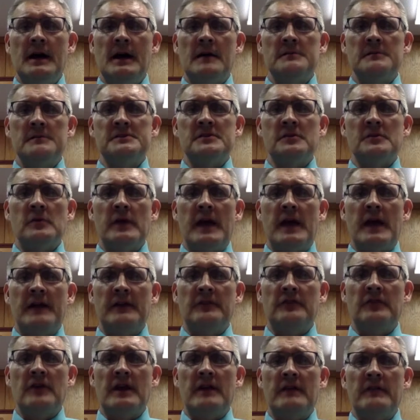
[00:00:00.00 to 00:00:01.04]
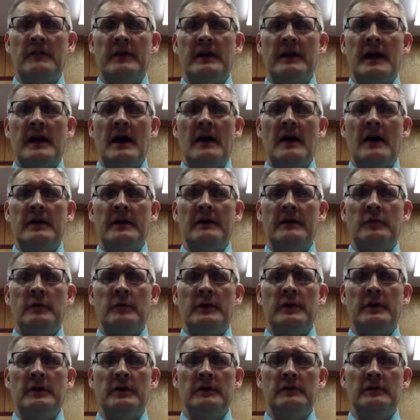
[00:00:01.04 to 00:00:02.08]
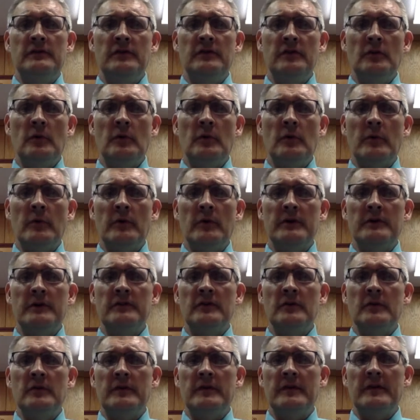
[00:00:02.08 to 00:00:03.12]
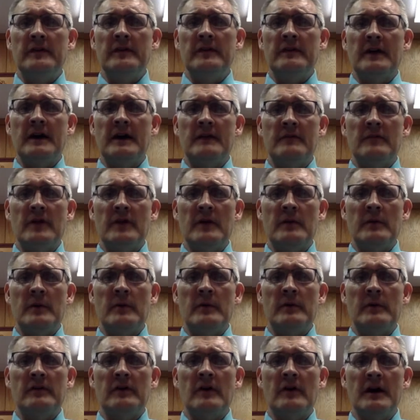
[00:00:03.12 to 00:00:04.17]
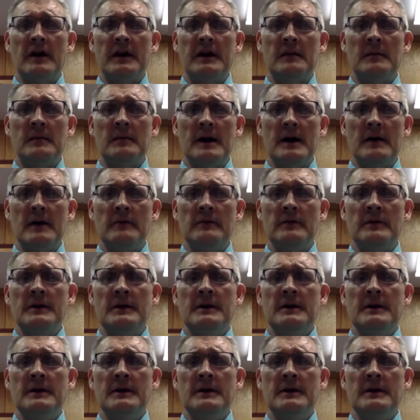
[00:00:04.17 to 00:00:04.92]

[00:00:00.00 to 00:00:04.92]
So we had to try to figure out if we could do what we wanted to do within the time frame we were talking about.